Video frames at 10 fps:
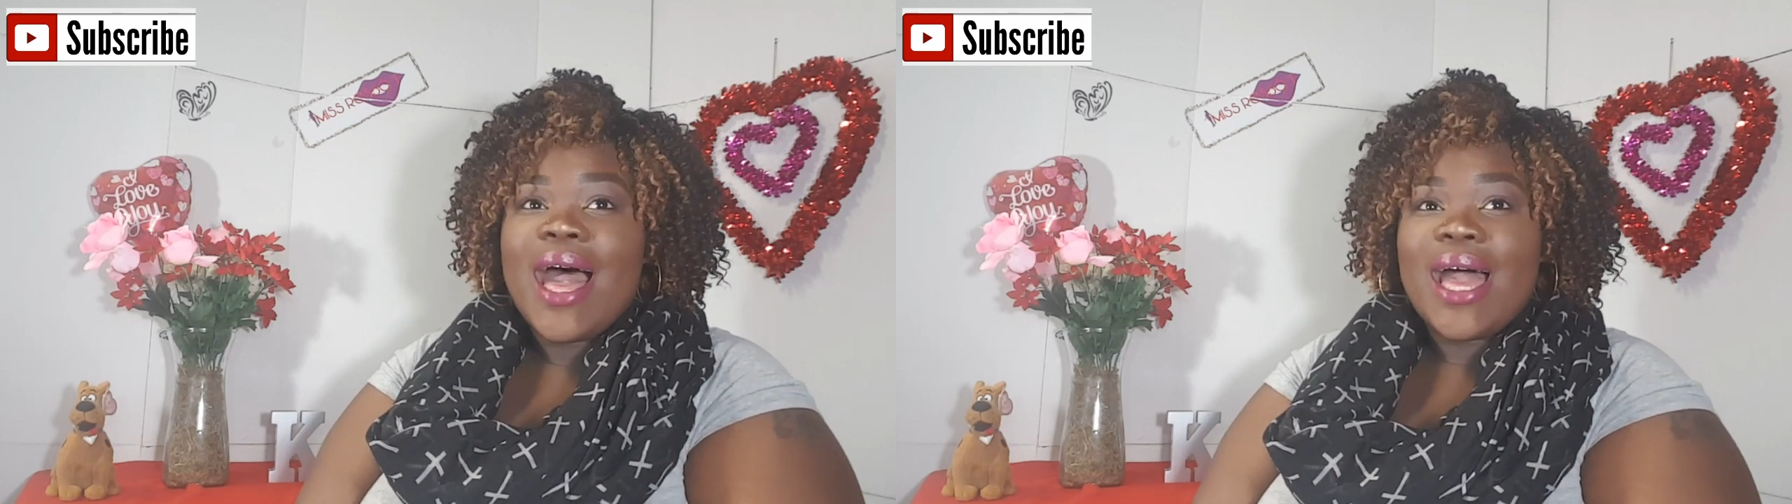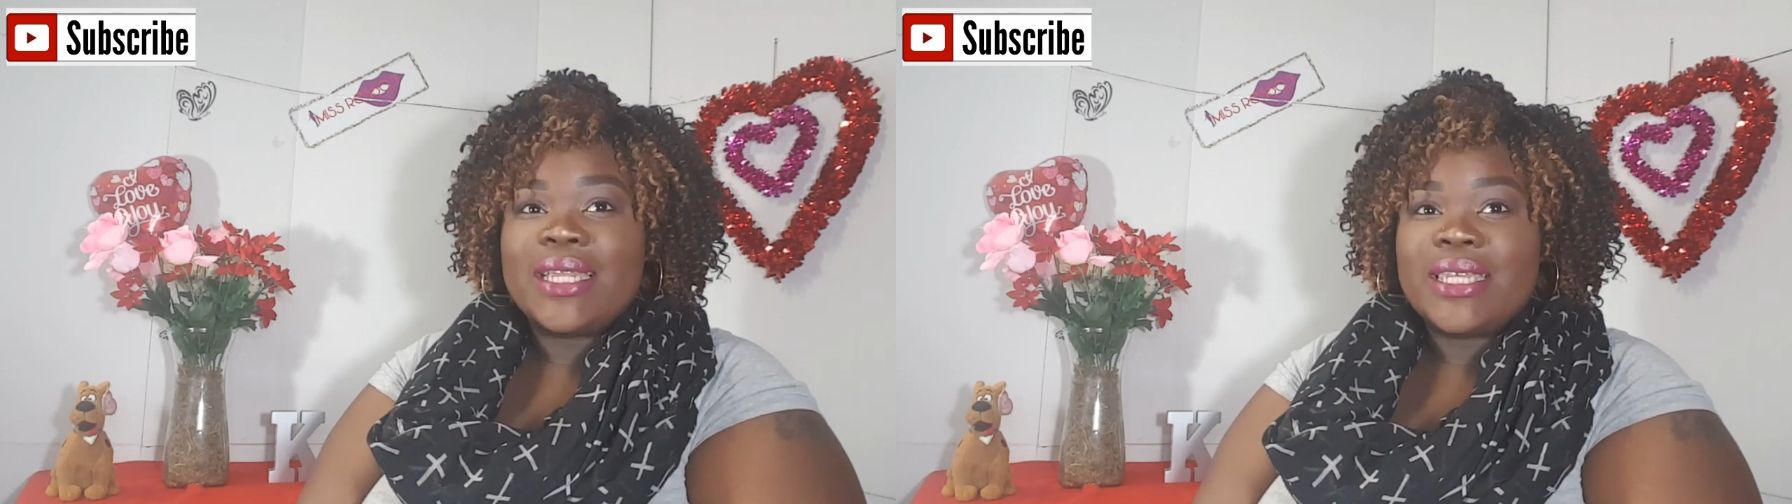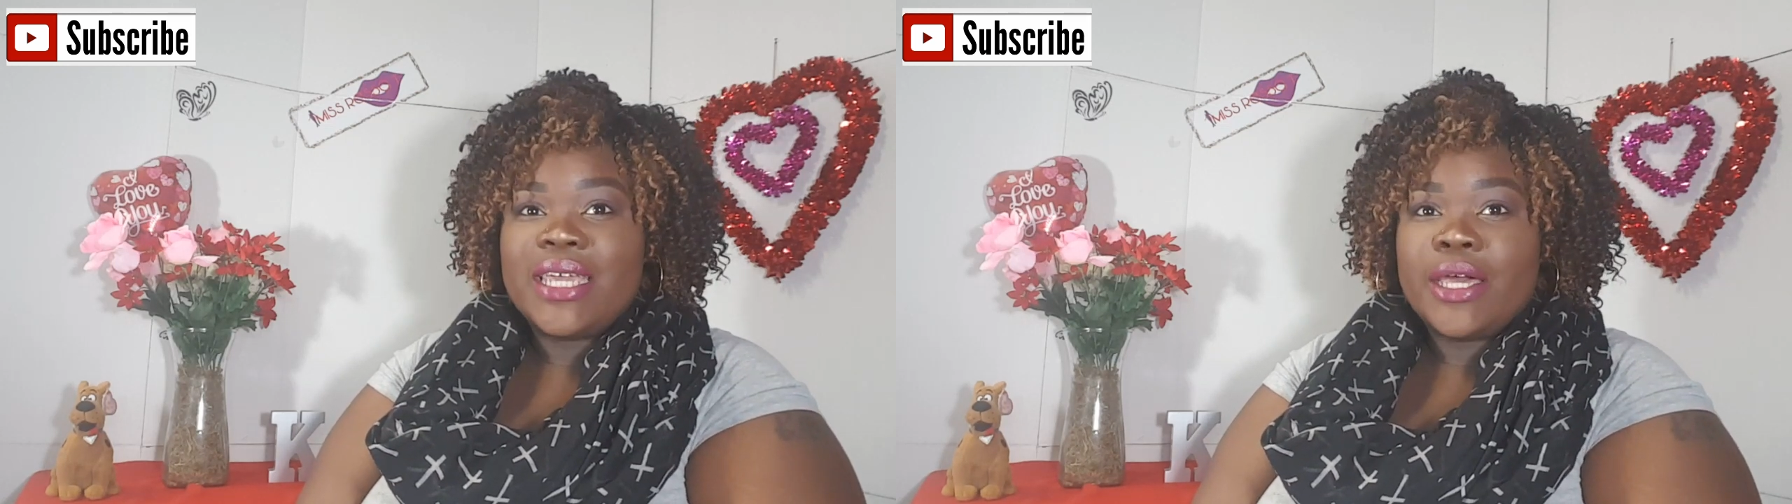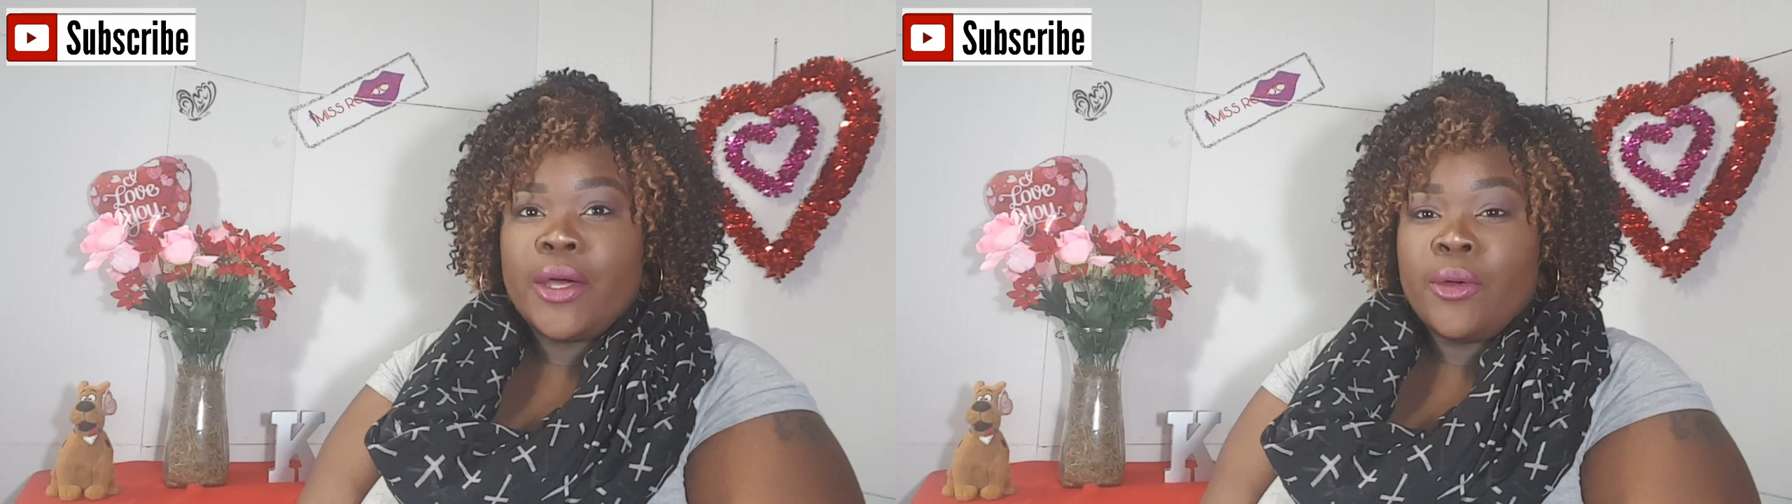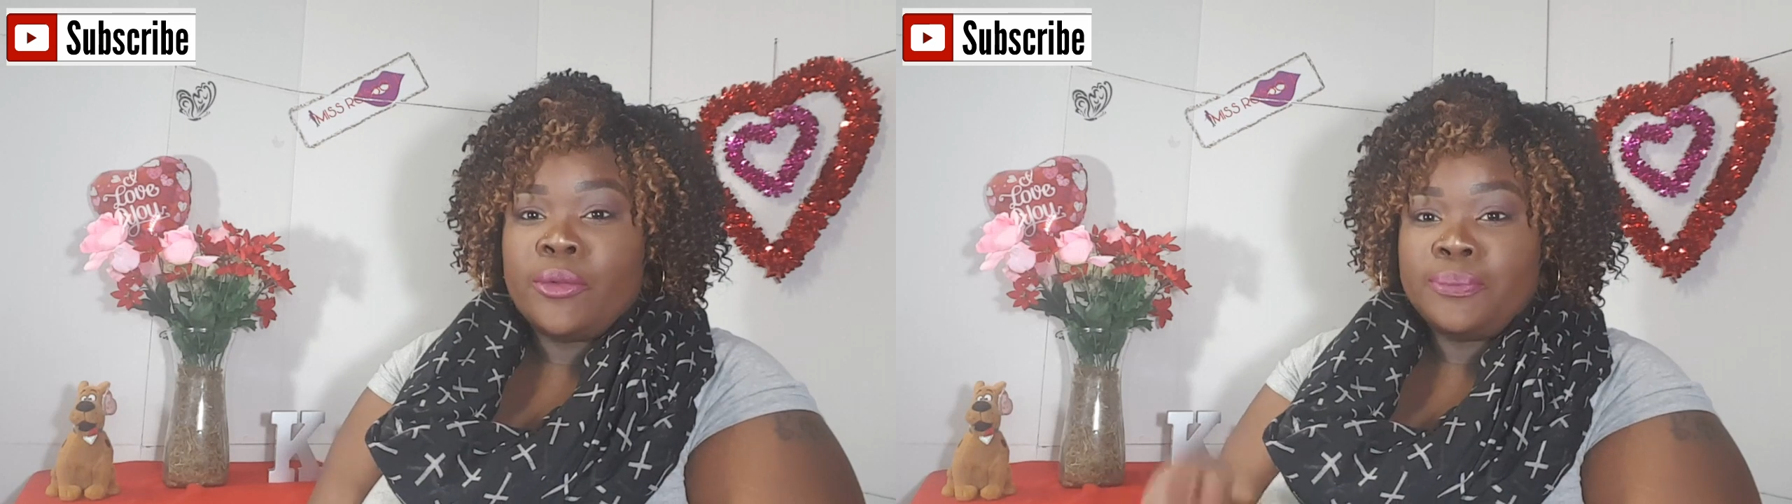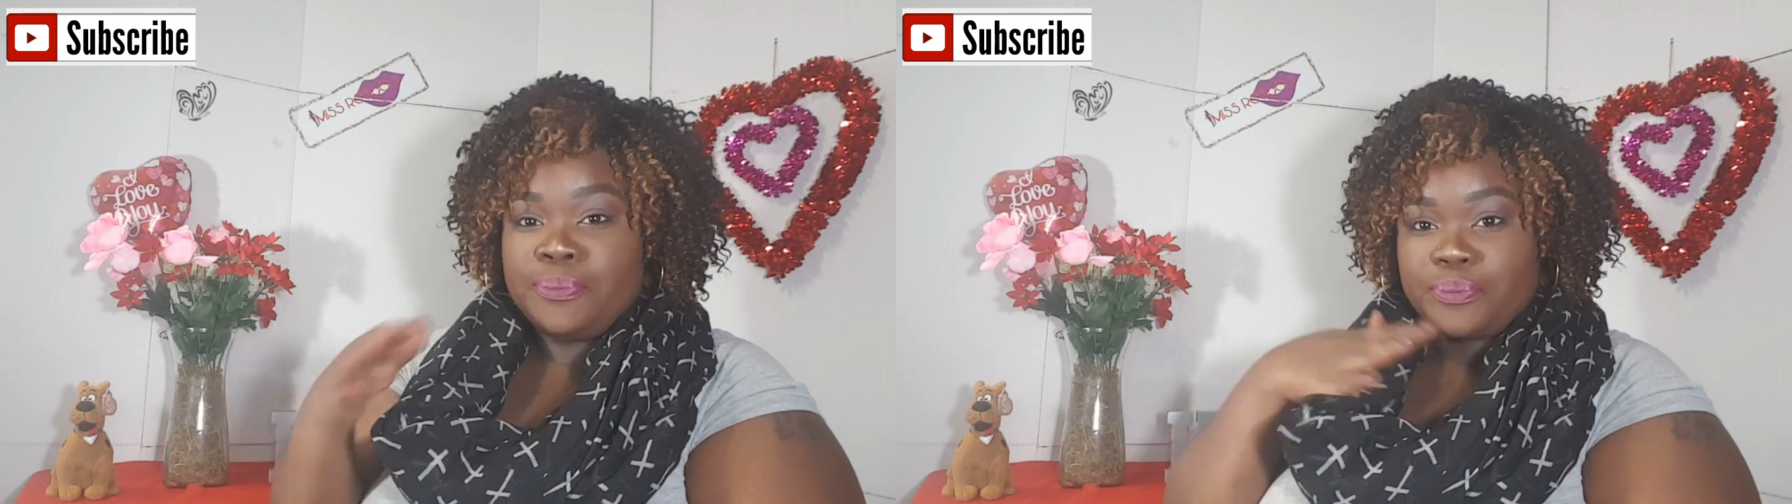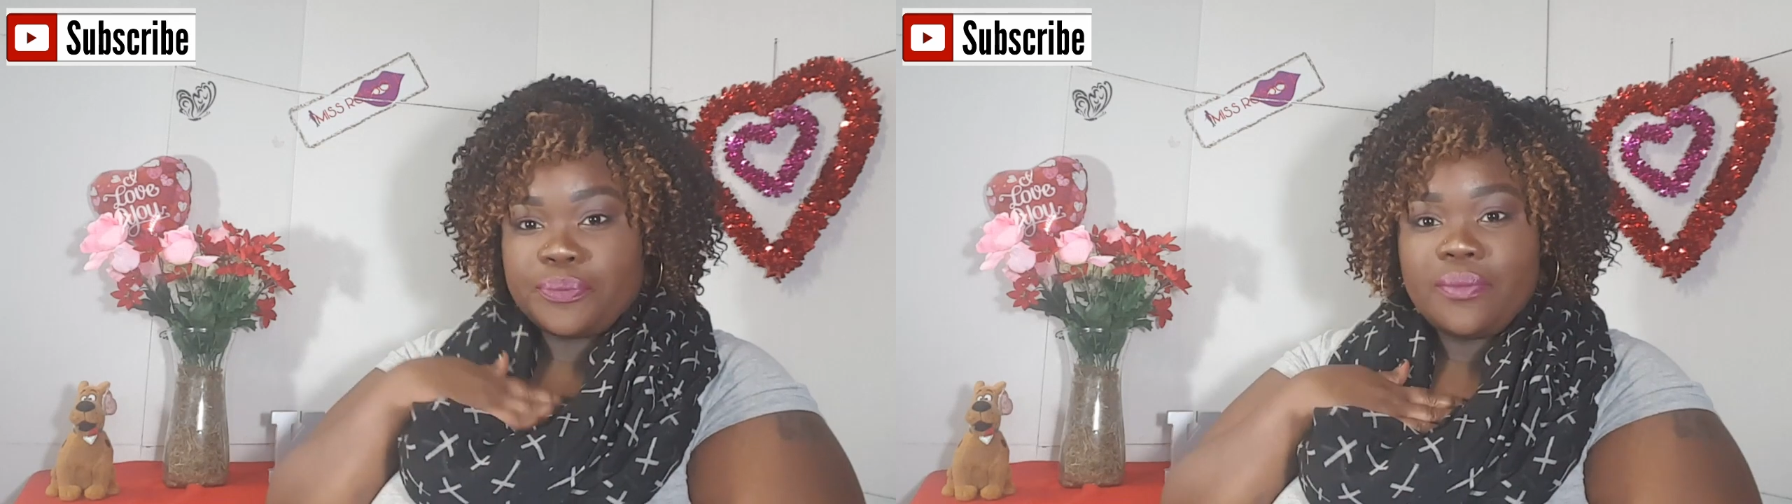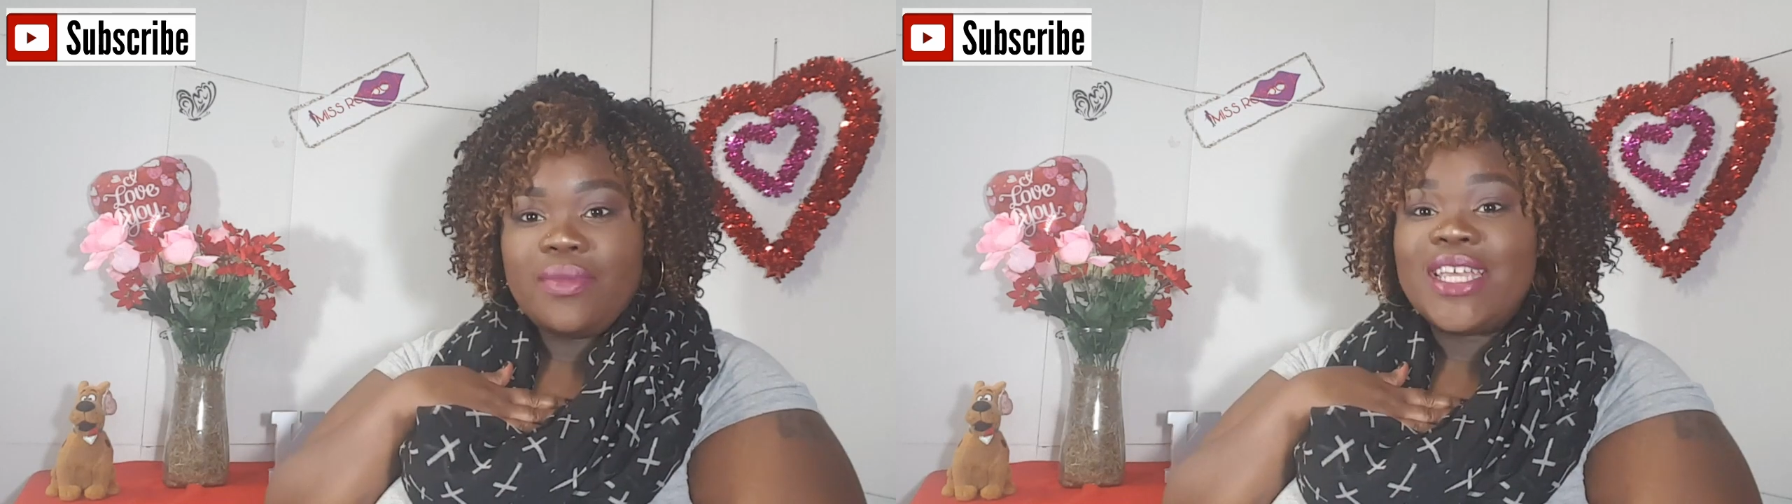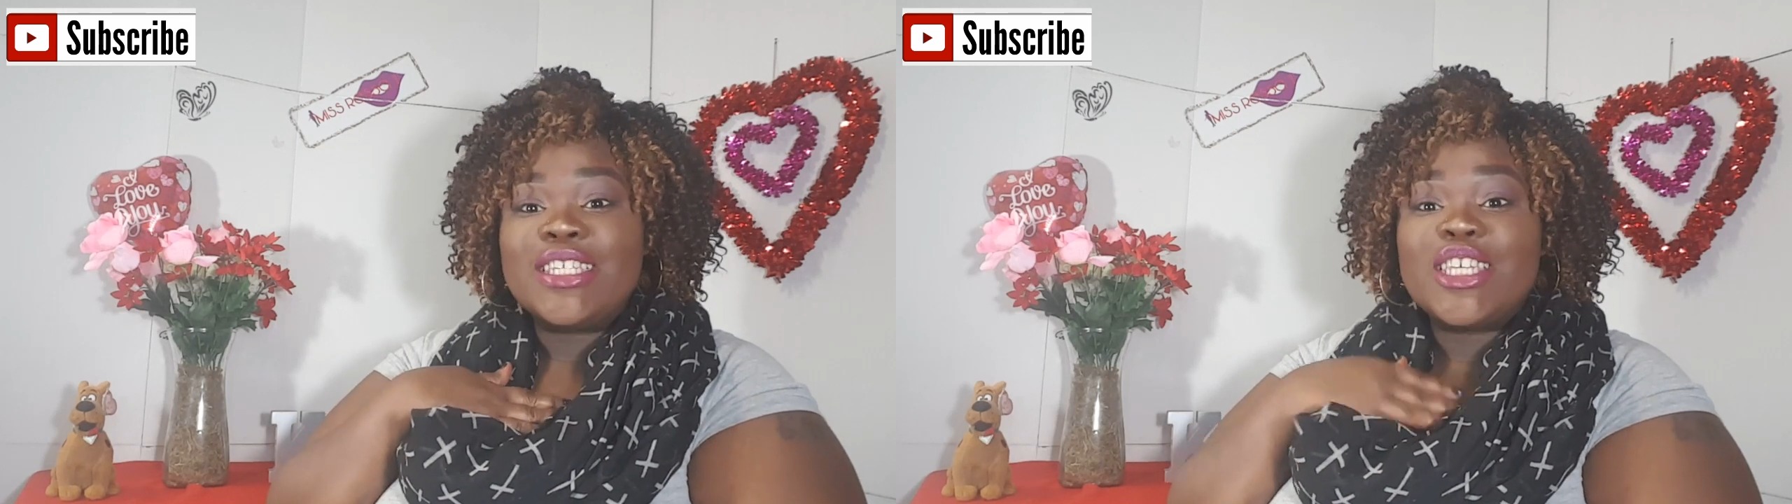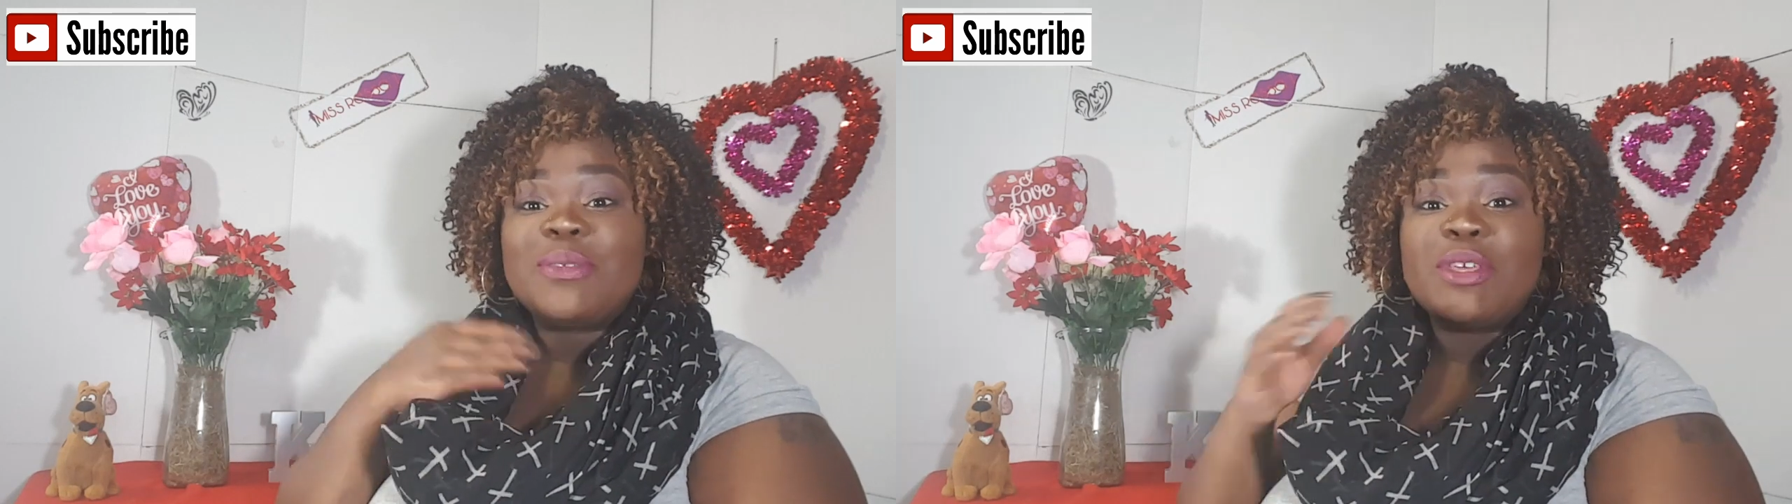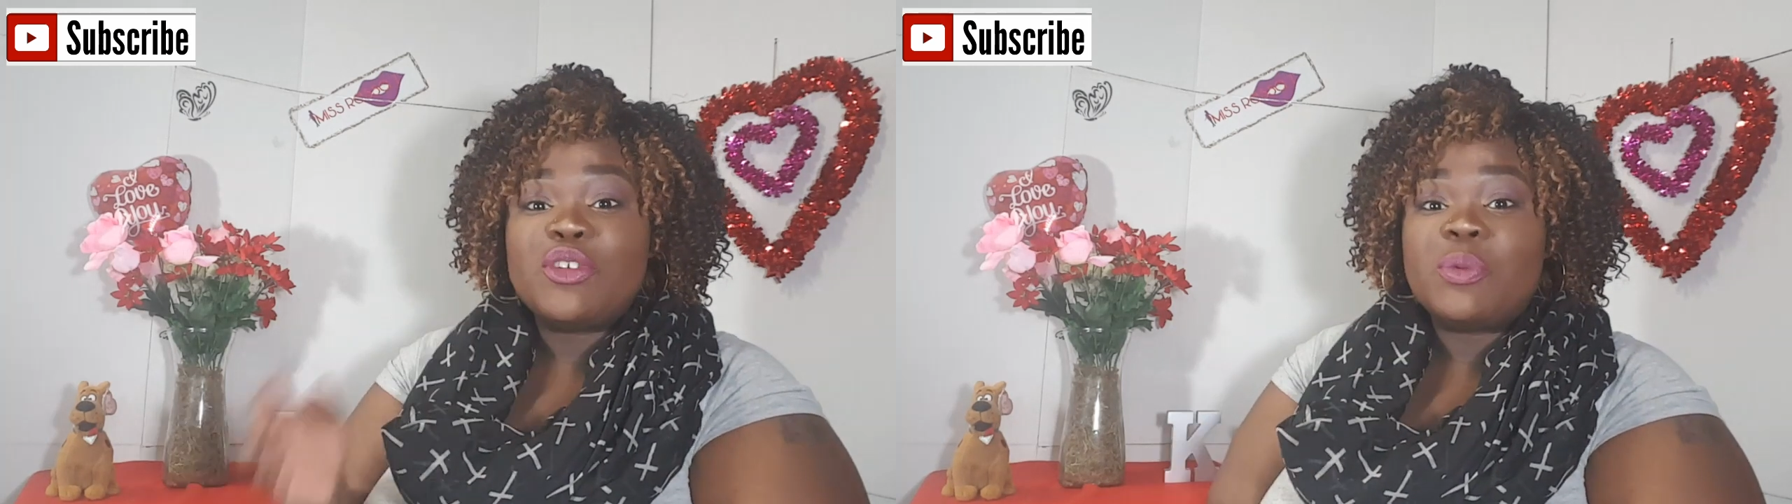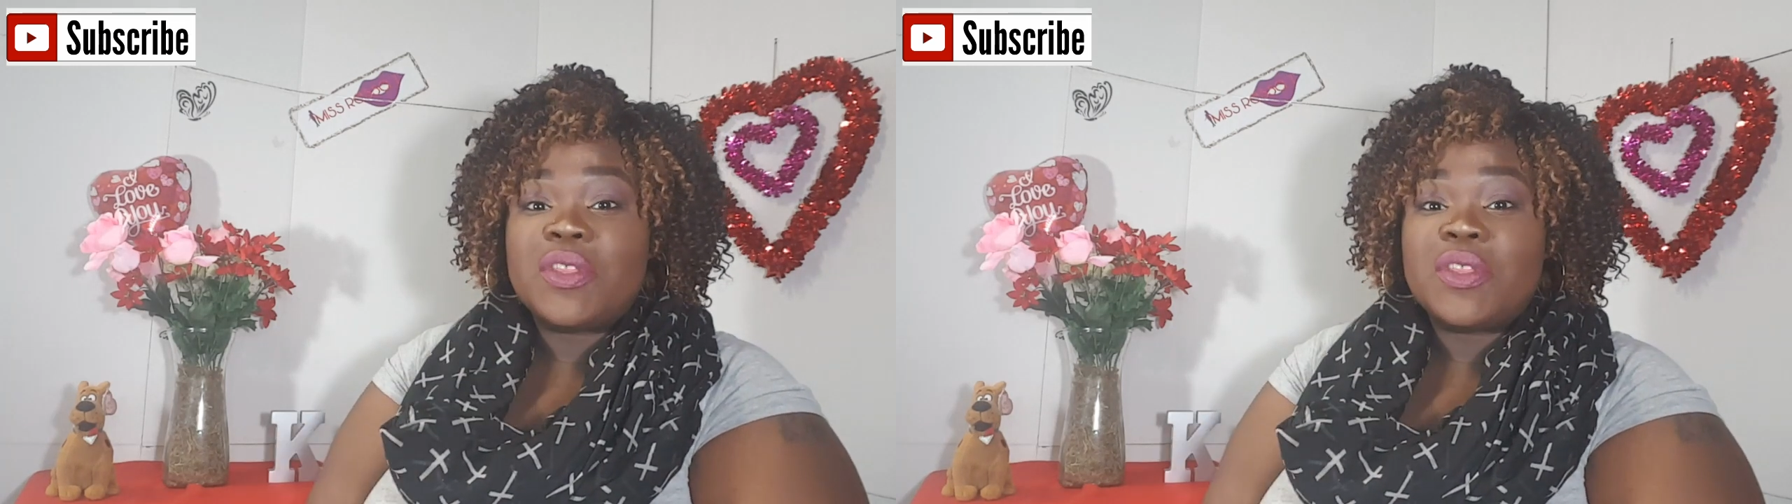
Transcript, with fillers: I did go, through